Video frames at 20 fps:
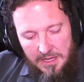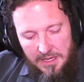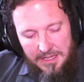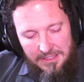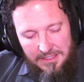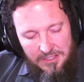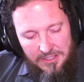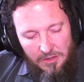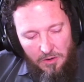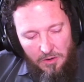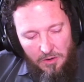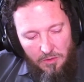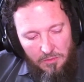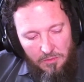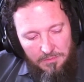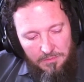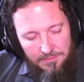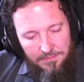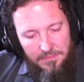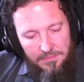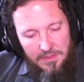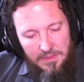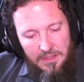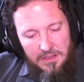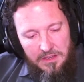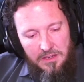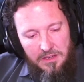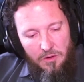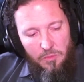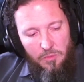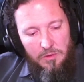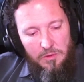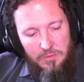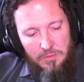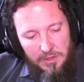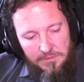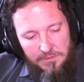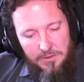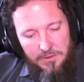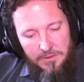And so we're
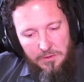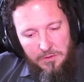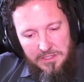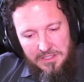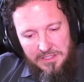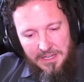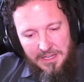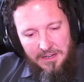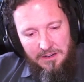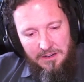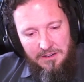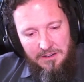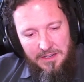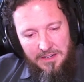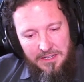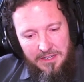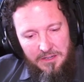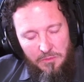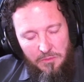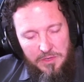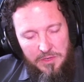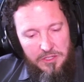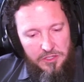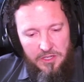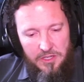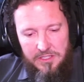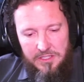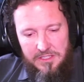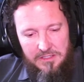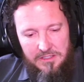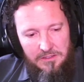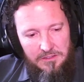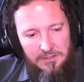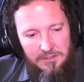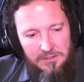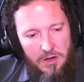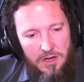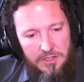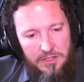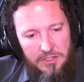really focused there, and we just
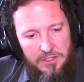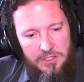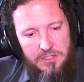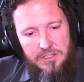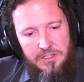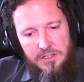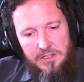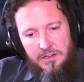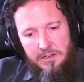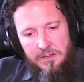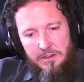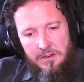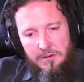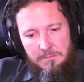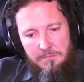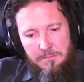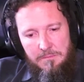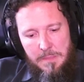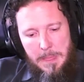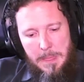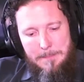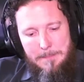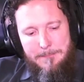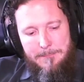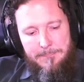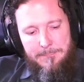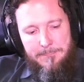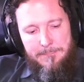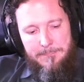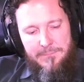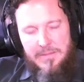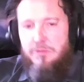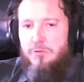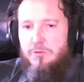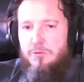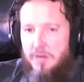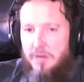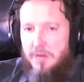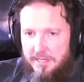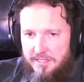launched a new
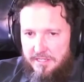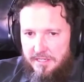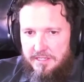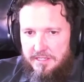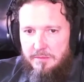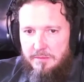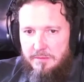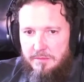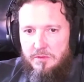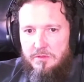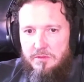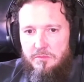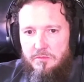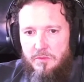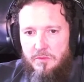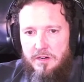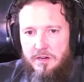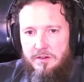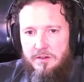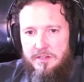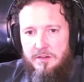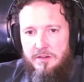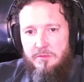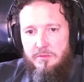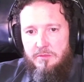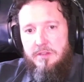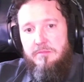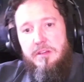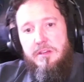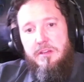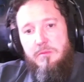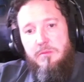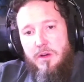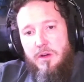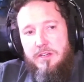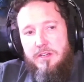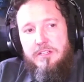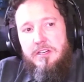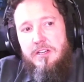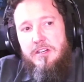pricing table where we had
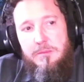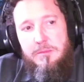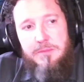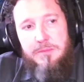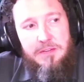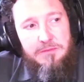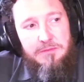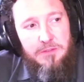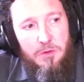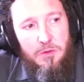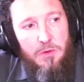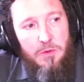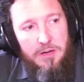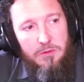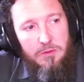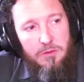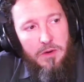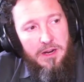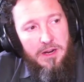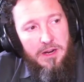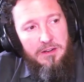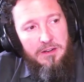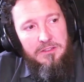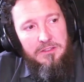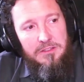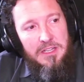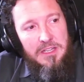wanted an update for quite a while,